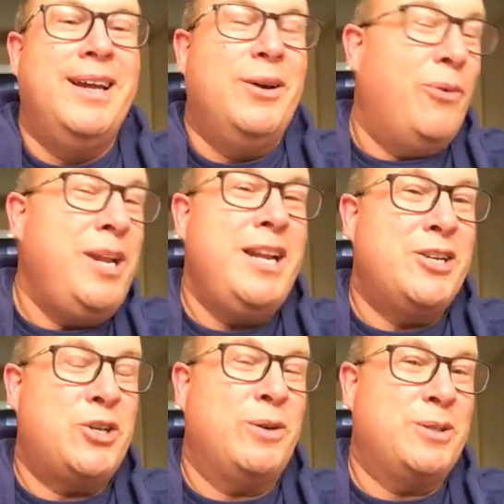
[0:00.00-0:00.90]
we need
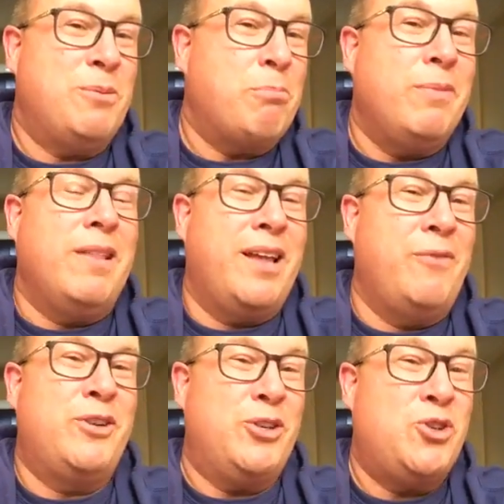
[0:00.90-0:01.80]
to show some
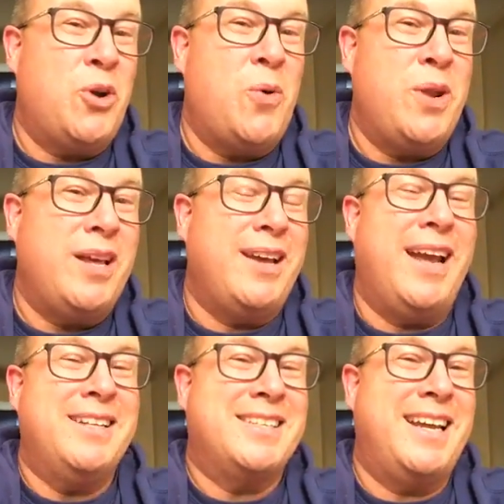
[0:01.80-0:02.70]
love to Joni
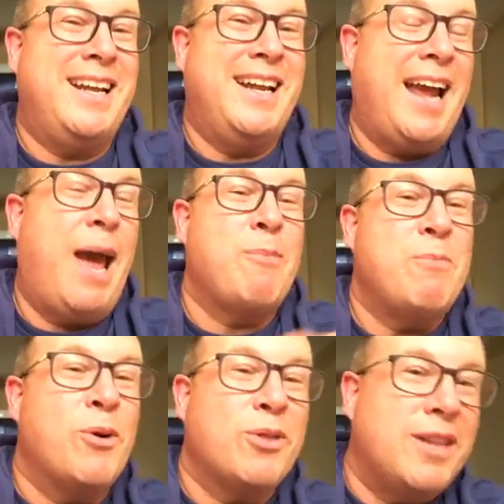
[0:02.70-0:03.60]
and say, happy
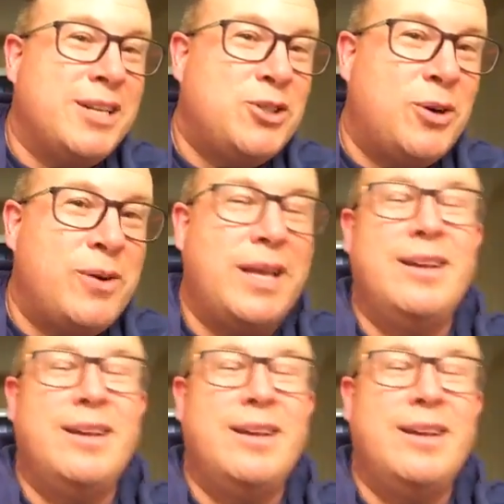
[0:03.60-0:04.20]
birthday, Joni.